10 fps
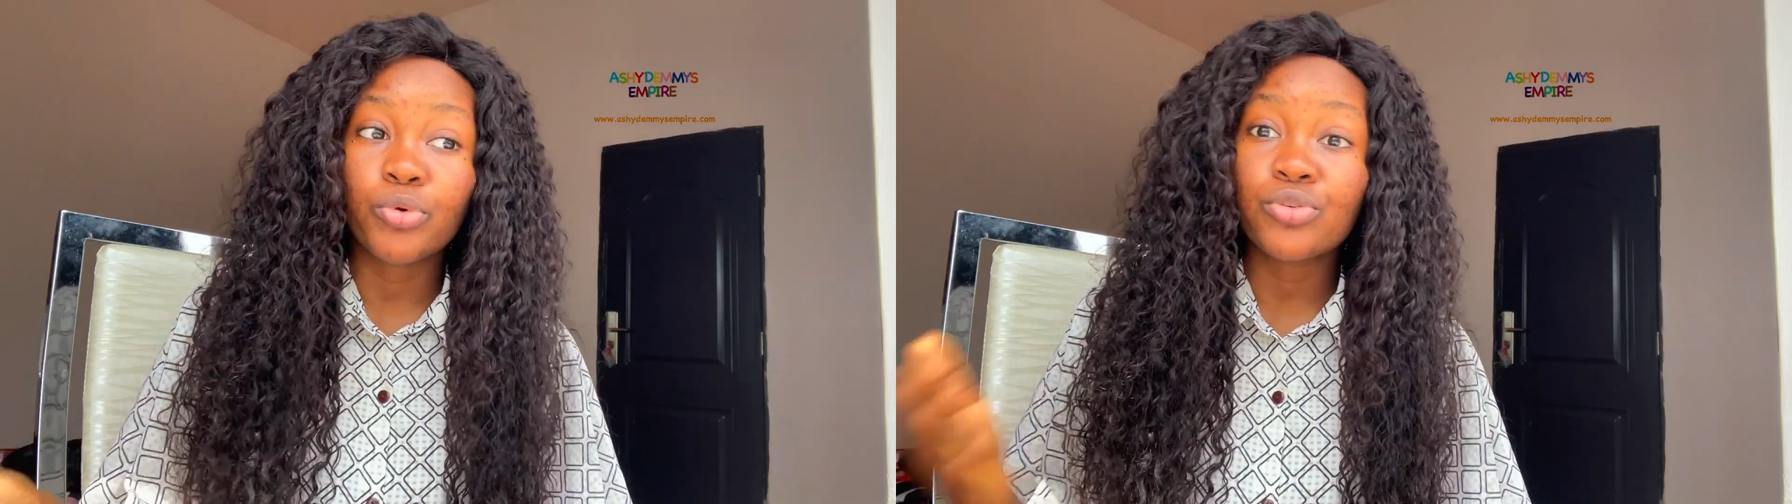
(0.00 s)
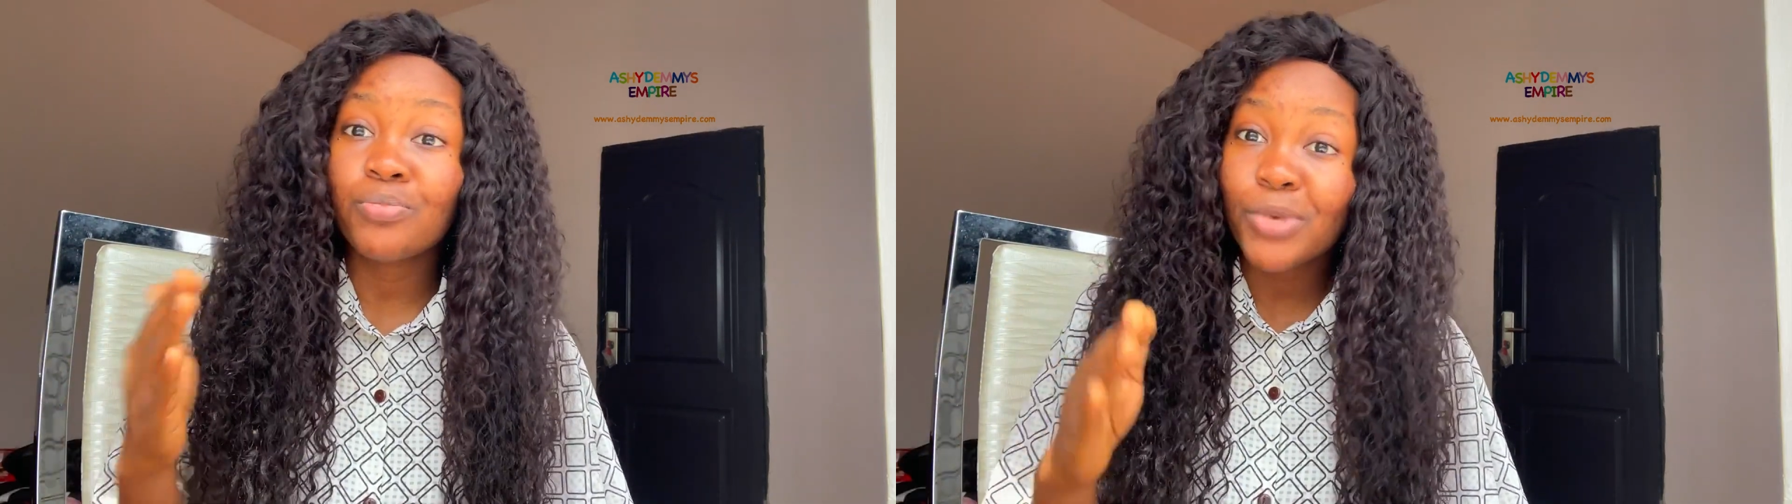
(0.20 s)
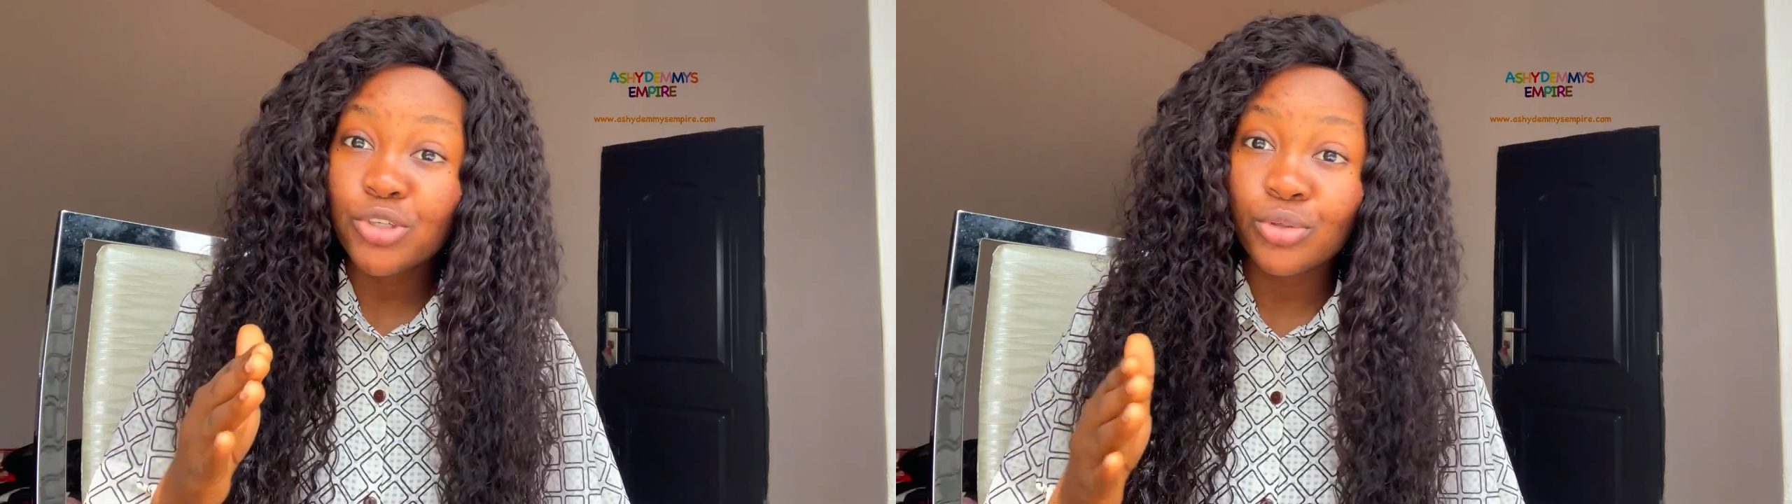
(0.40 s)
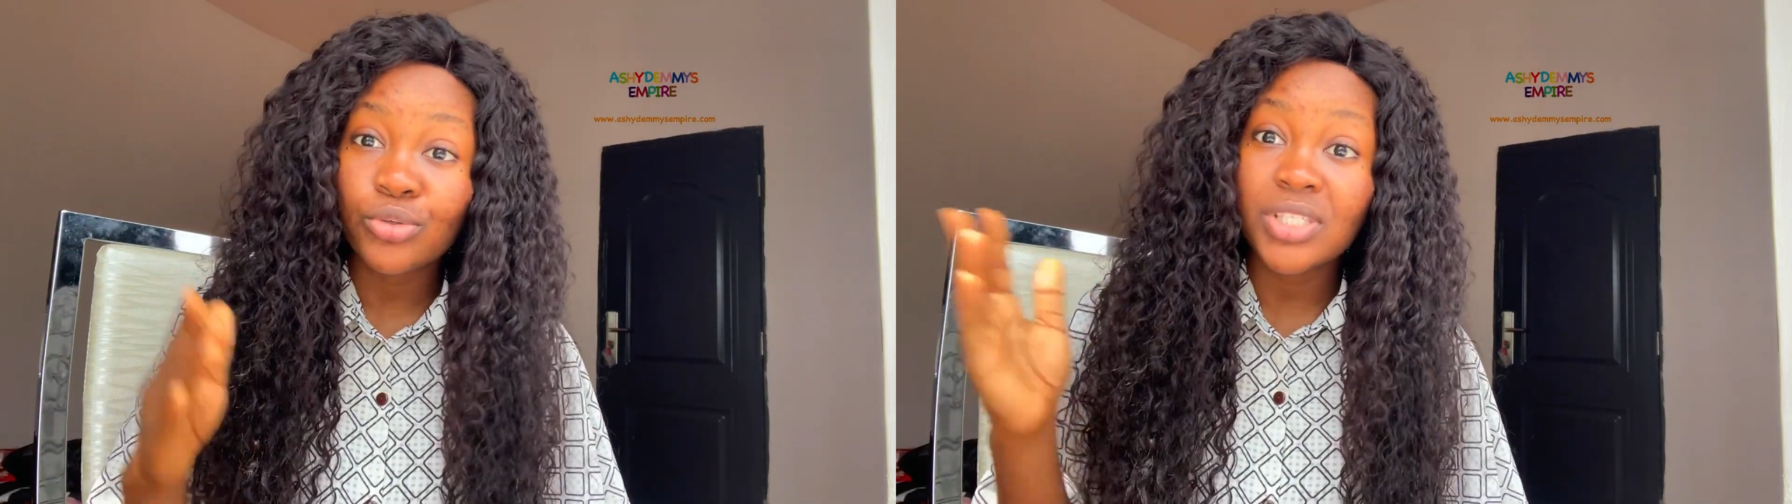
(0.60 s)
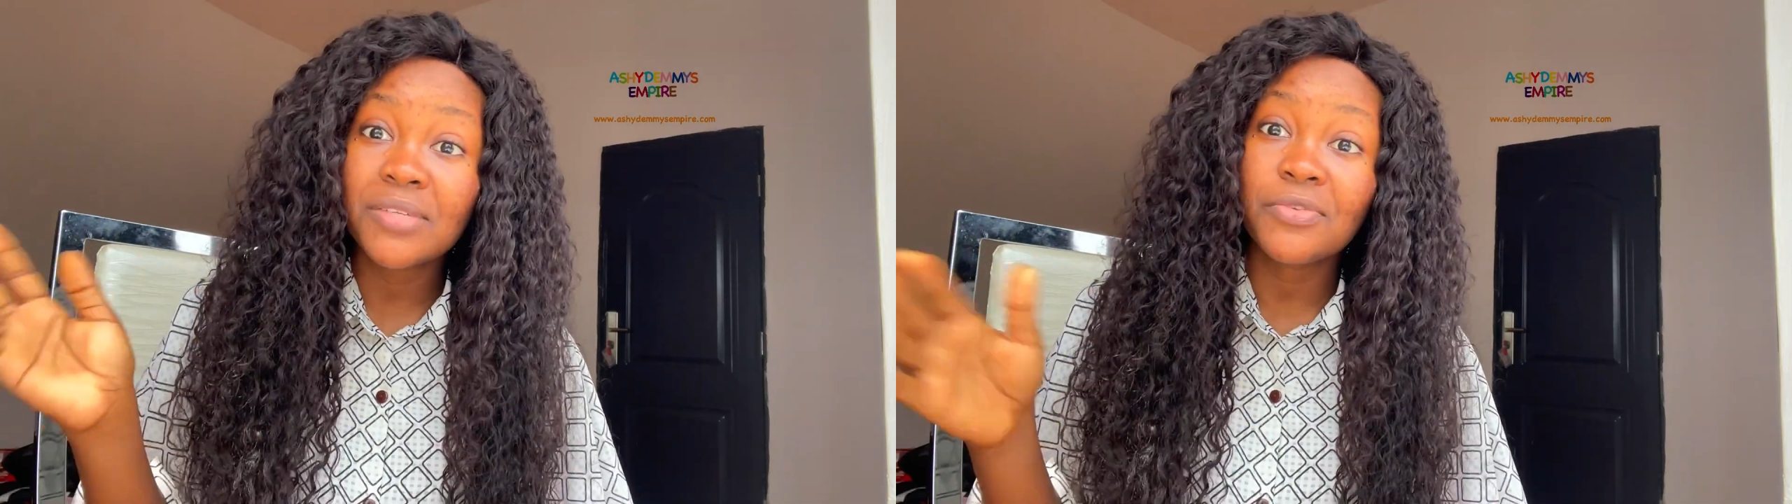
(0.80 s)
but make sure
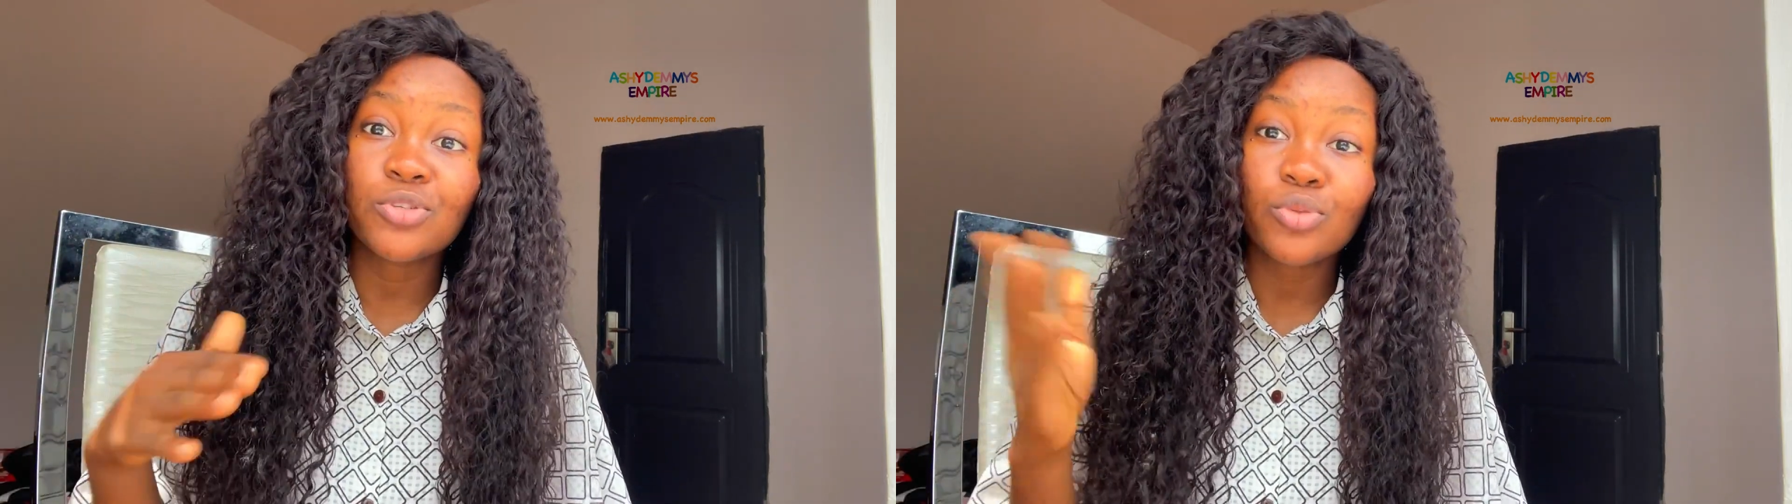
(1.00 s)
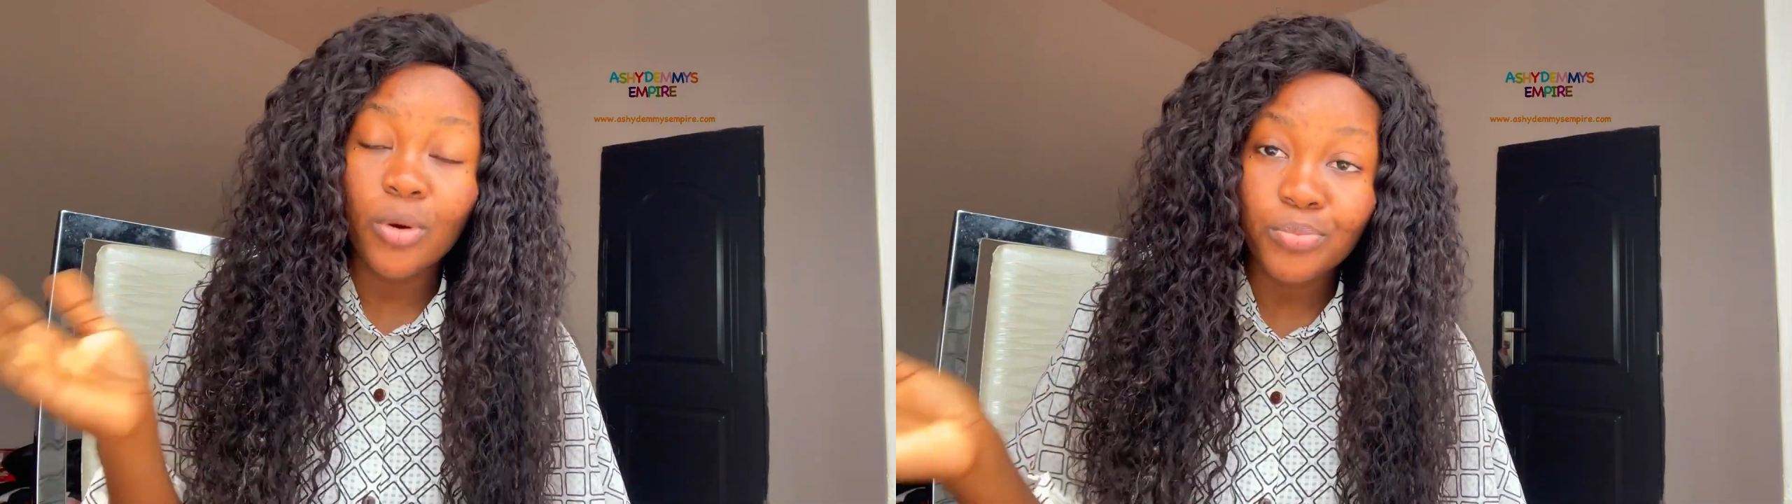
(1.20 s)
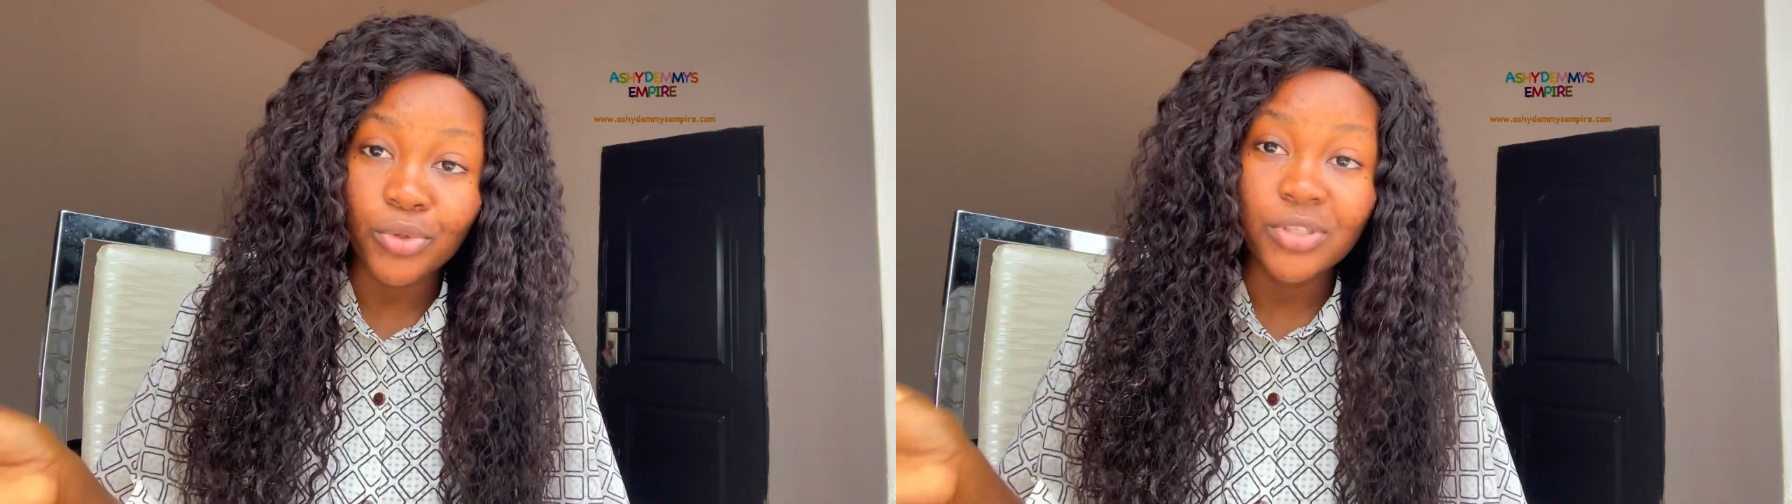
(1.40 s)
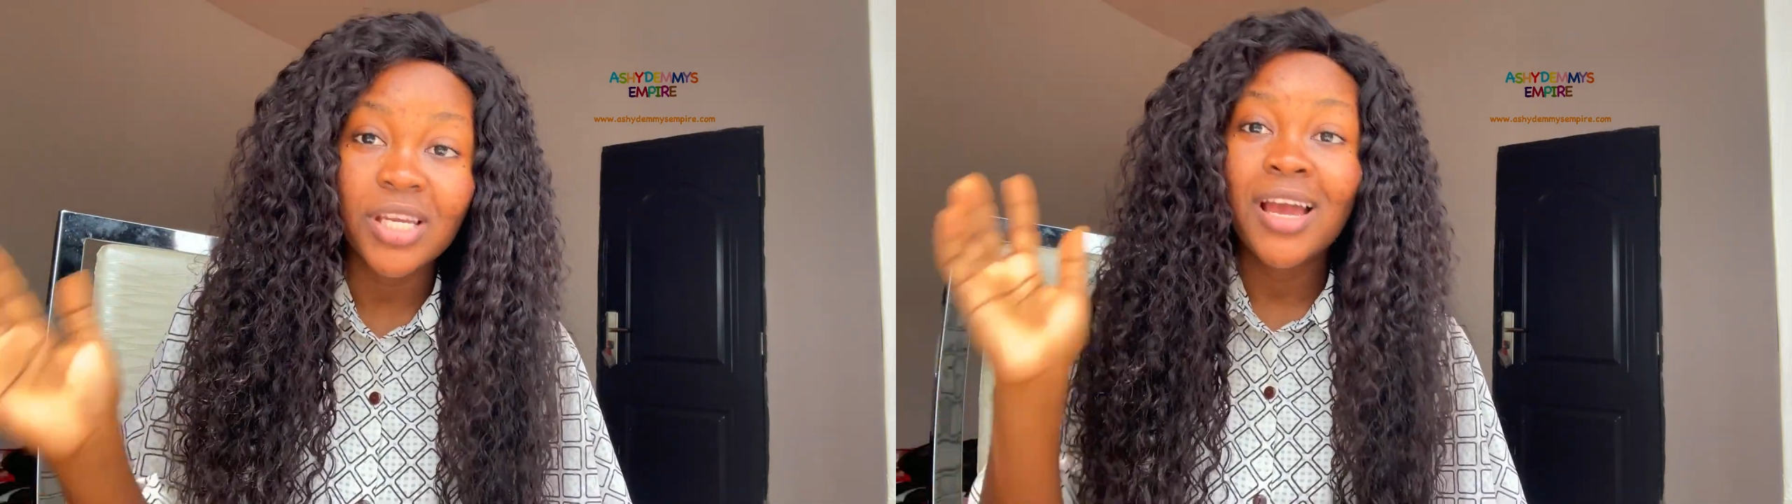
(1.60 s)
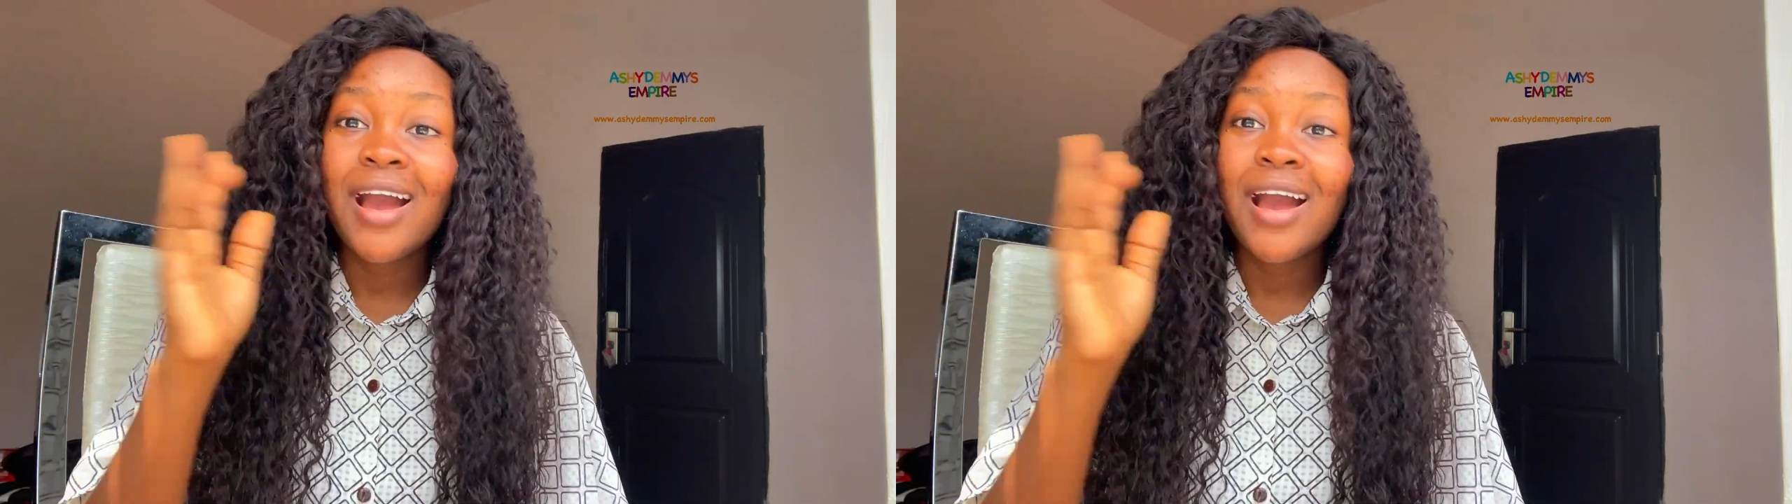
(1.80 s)
your CV is top notch.